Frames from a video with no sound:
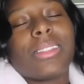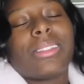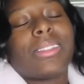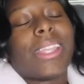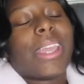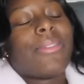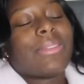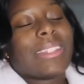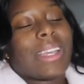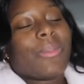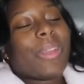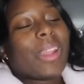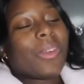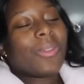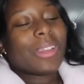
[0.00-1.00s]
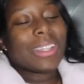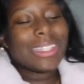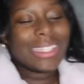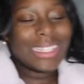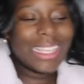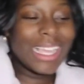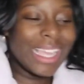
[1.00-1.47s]
They was like, we don't want to
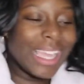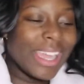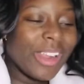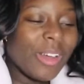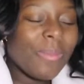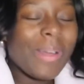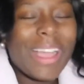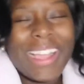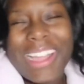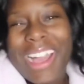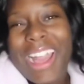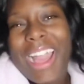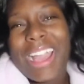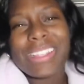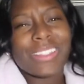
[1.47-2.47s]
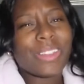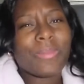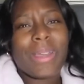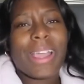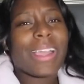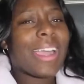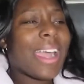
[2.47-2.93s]
see it. Oh my gosh, oh
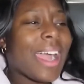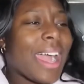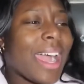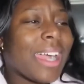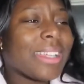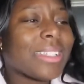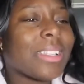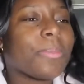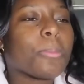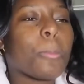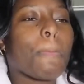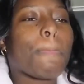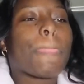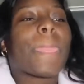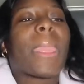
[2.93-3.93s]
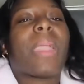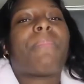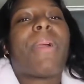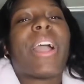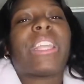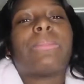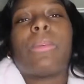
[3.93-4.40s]
my gosh.
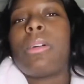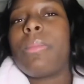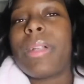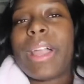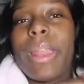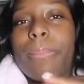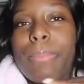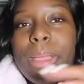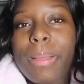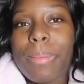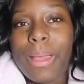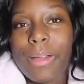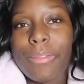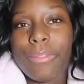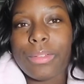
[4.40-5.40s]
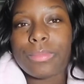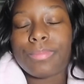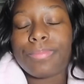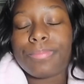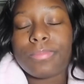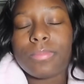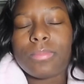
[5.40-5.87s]
Mind you, mama got a big mouth.
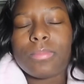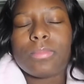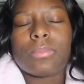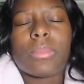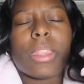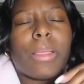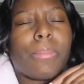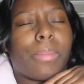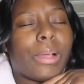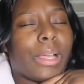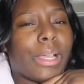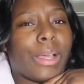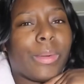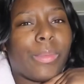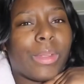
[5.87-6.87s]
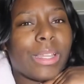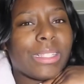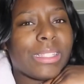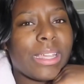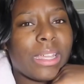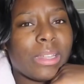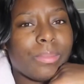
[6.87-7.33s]
But when
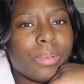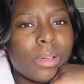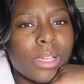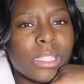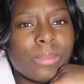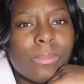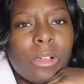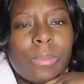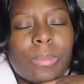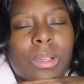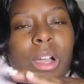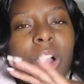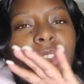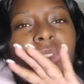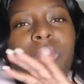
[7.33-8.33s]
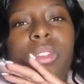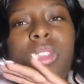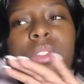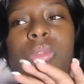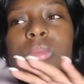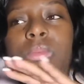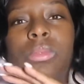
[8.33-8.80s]
it's time to push, mama, all
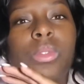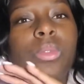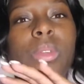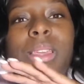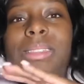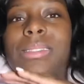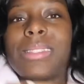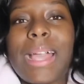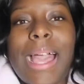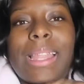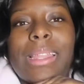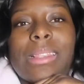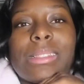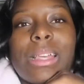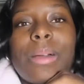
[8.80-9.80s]
you hear silence.